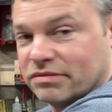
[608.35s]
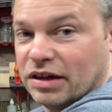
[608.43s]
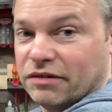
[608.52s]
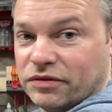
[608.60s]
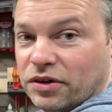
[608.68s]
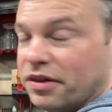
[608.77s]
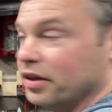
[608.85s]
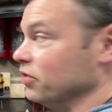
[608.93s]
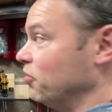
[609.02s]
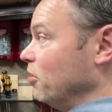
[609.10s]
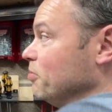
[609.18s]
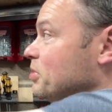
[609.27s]
If nothing
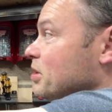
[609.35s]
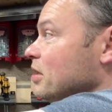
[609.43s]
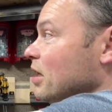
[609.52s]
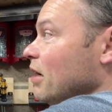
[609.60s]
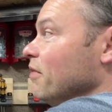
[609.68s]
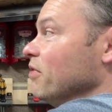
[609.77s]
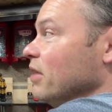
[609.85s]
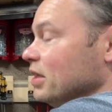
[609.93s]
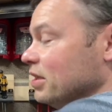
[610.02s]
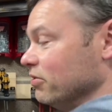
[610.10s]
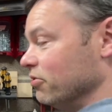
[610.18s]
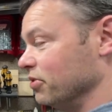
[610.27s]
drops, if
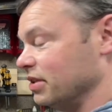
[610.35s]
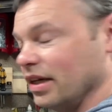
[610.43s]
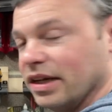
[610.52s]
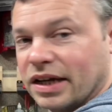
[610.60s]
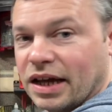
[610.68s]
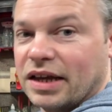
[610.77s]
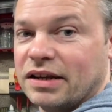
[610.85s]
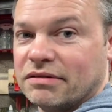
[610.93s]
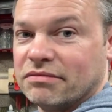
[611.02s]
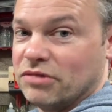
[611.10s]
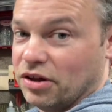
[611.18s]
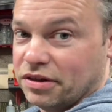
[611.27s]
this will rotate again,
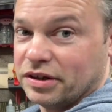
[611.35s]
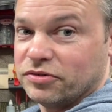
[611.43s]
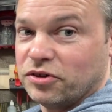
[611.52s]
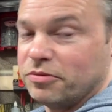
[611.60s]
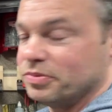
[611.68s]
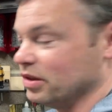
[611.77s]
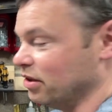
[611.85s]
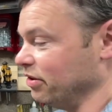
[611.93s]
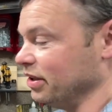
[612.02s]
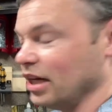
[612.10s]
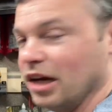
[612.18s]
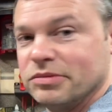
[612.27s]
nothing drops
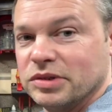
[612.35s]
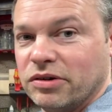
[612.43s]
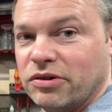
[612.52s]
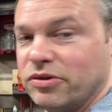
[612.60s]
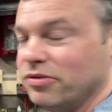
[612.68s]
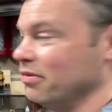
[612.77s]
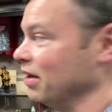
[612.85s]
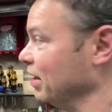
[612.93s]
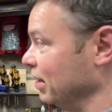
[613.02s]
3 times in a row.